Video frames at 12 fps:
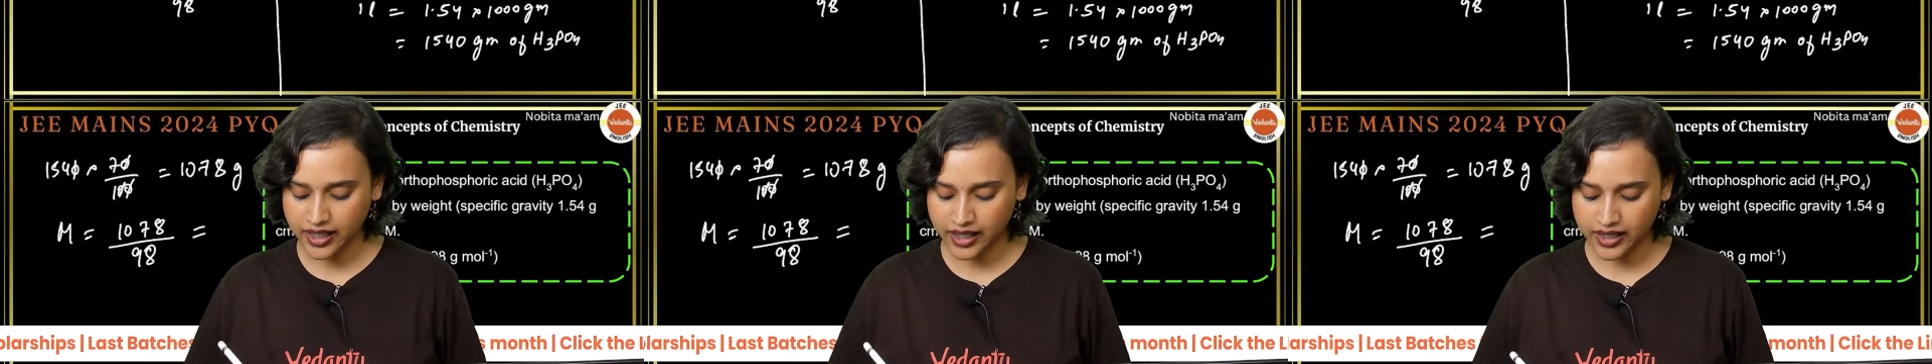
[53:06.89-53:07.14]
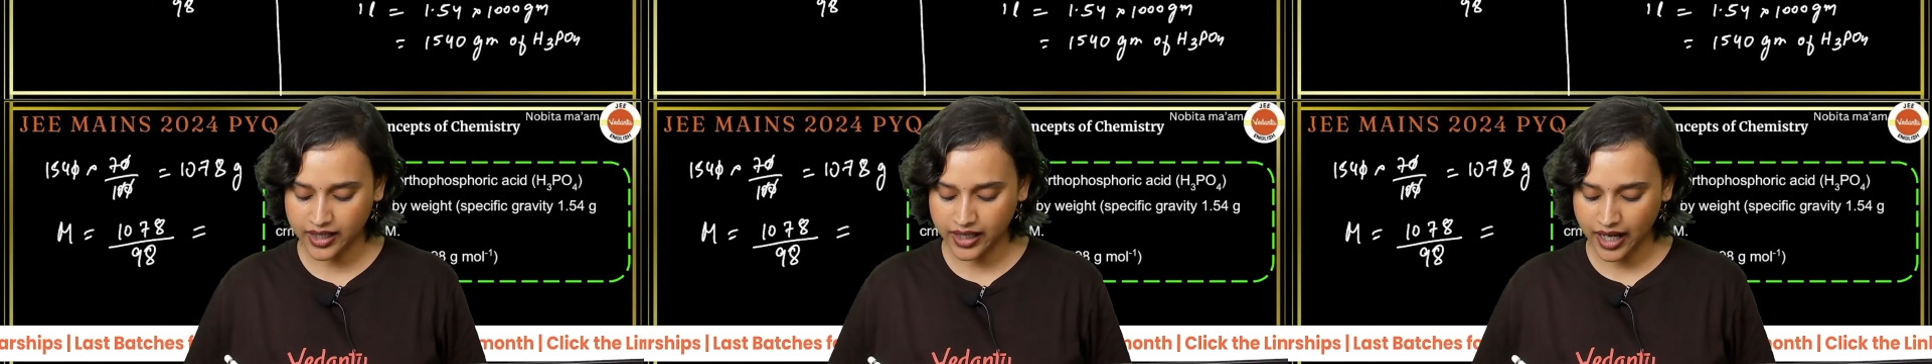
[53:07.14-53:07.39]

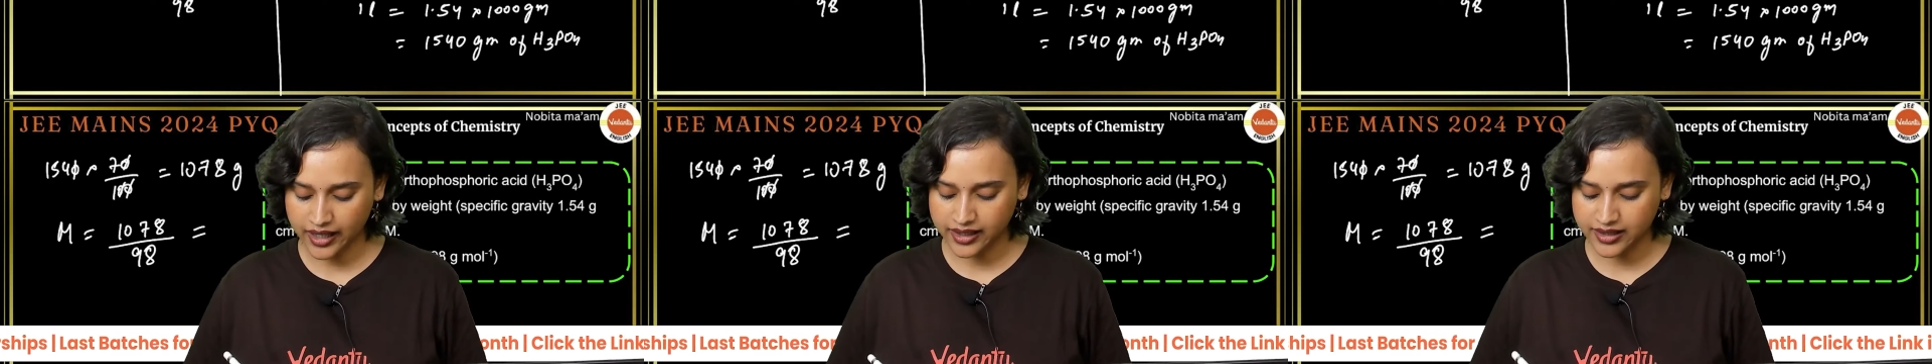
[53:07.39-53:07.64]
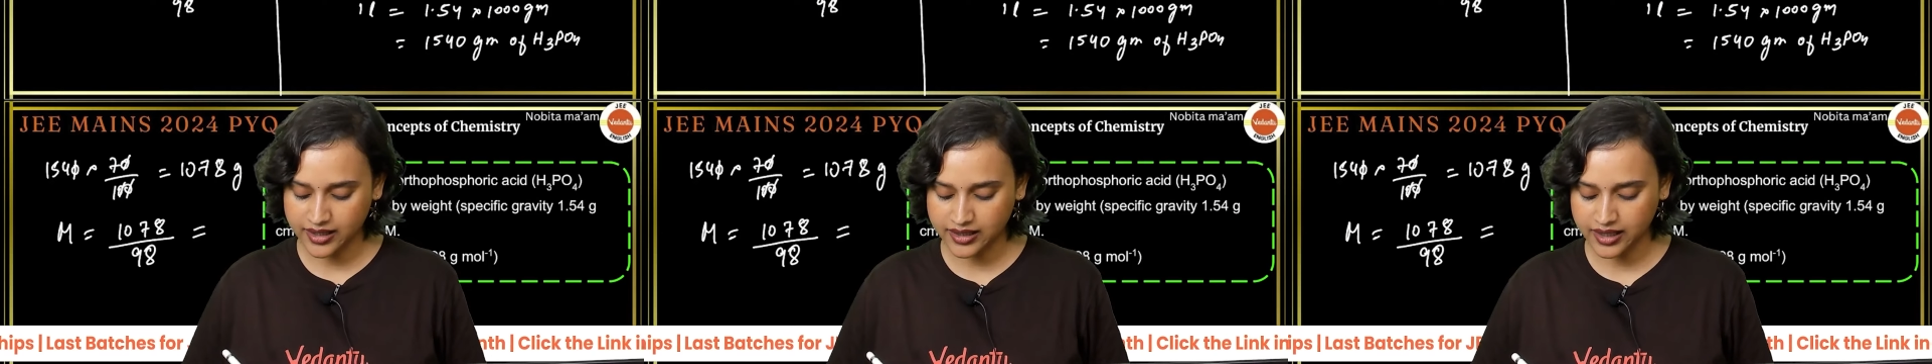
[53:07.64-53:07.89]
100 and
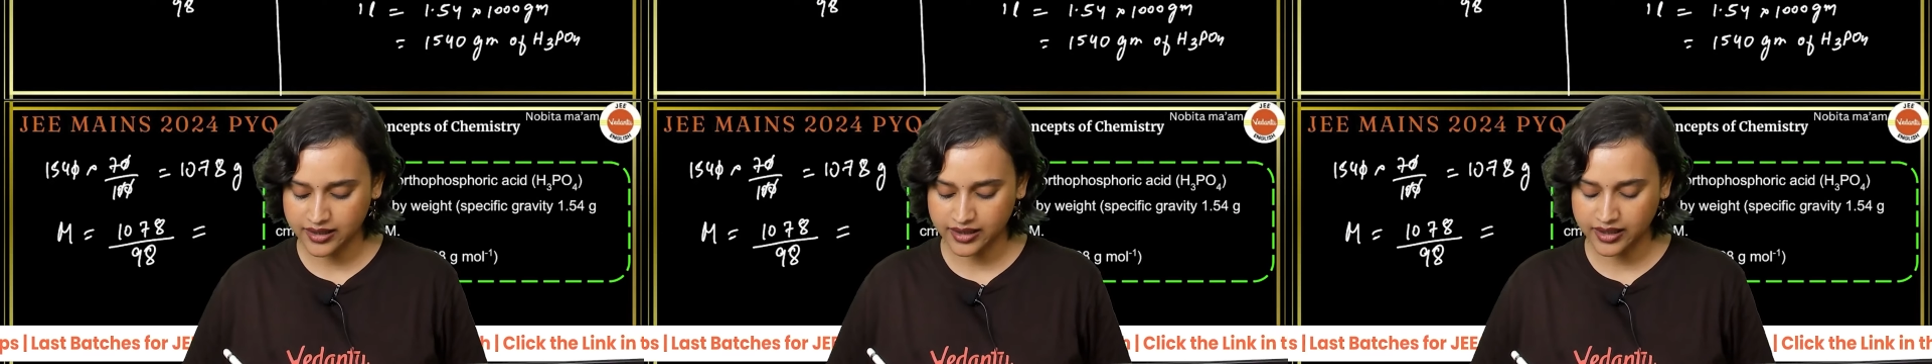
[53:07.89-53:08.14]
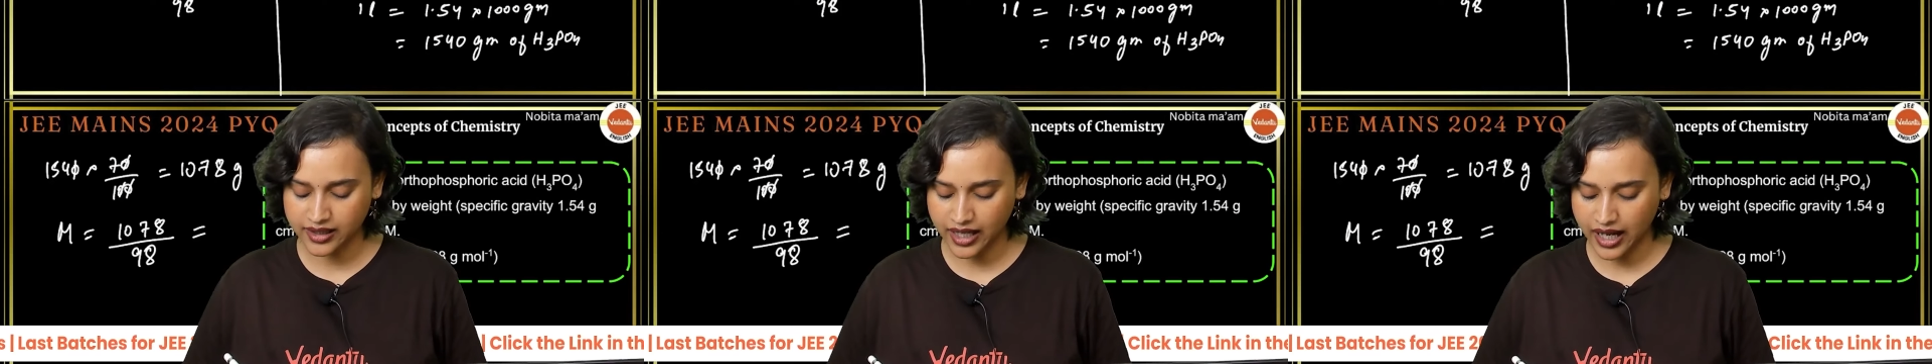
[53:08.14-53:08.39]
this is
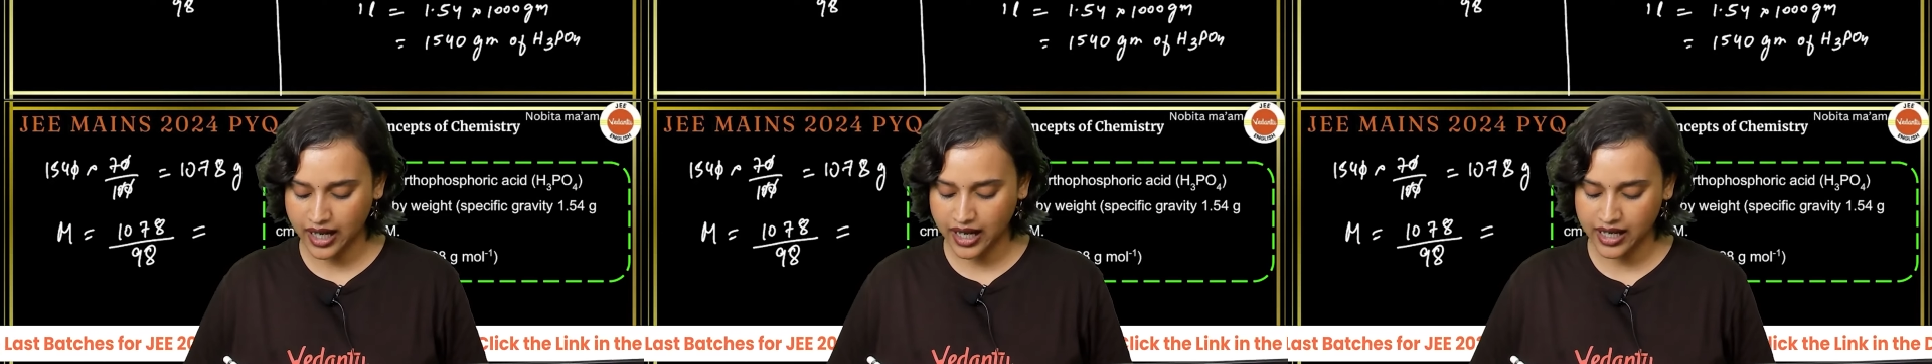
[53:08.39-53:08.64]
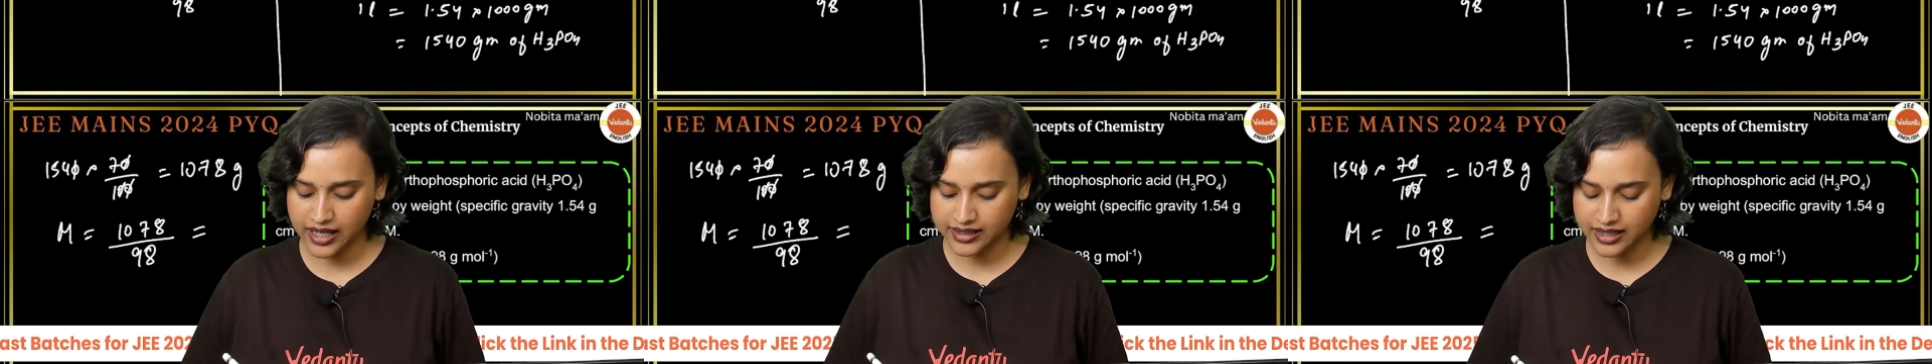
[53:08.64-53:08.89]
considered
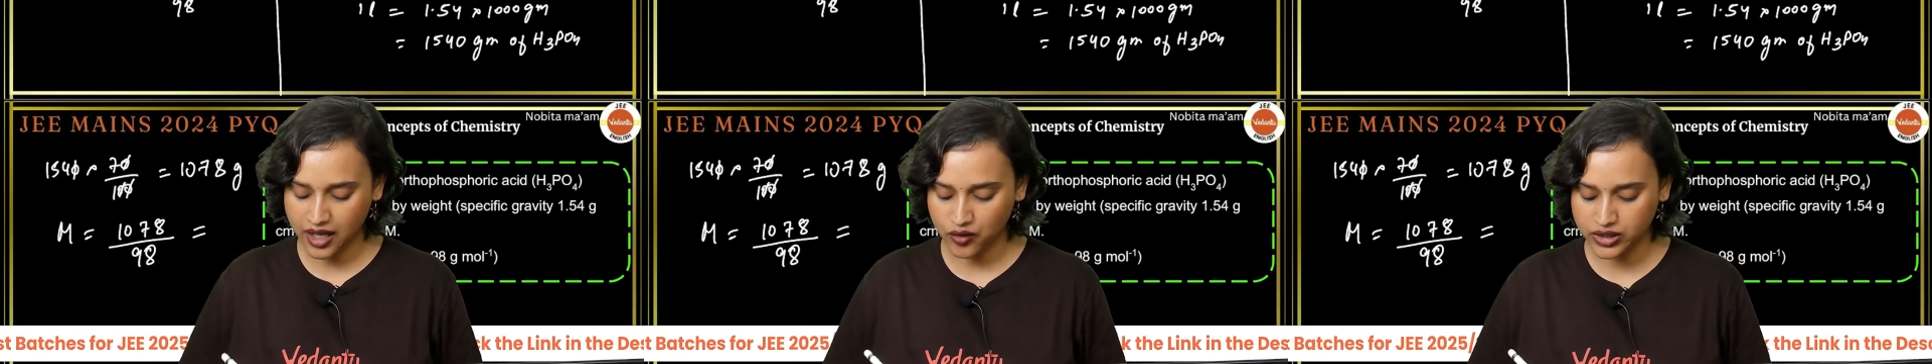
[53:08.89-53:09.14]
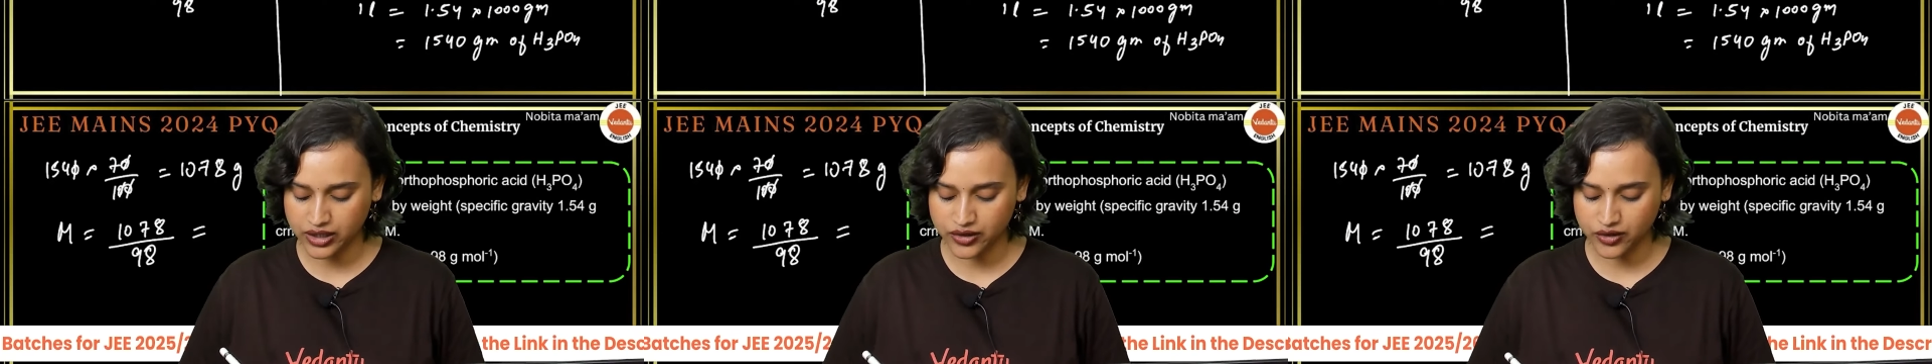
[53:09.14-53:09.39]
as 1000.